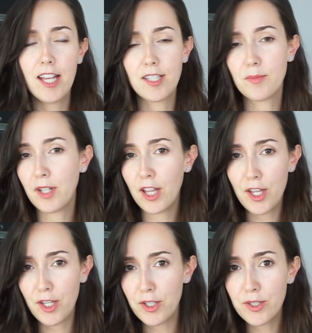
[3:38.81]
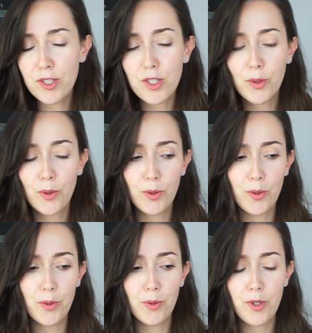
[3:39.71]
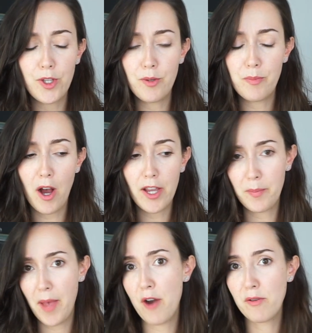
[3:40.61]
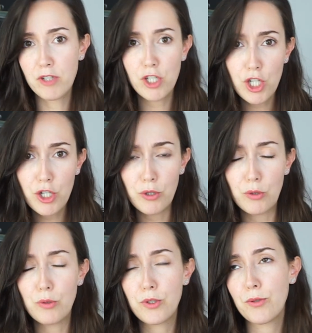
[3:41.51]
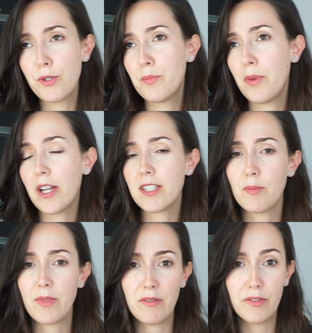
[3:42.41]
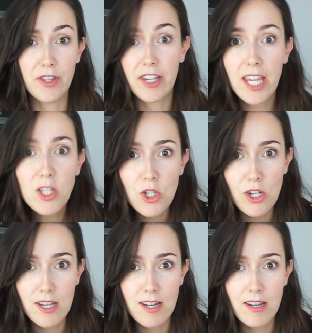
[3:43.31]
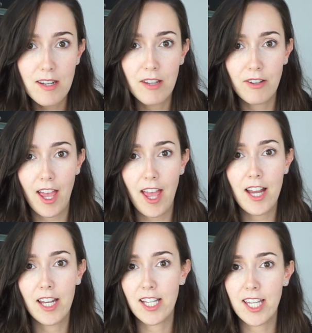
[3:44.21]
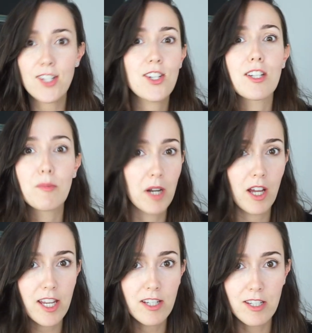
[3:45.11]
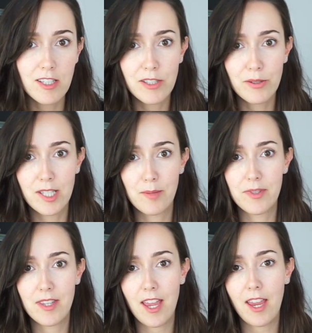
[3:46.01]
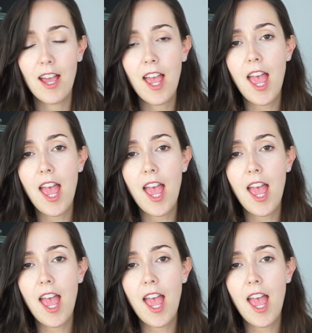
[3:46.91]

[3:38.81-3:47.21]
some clothes or you buy a pair of shoes or you buy something for the kitchen, okay, like a kitchen appliance or something,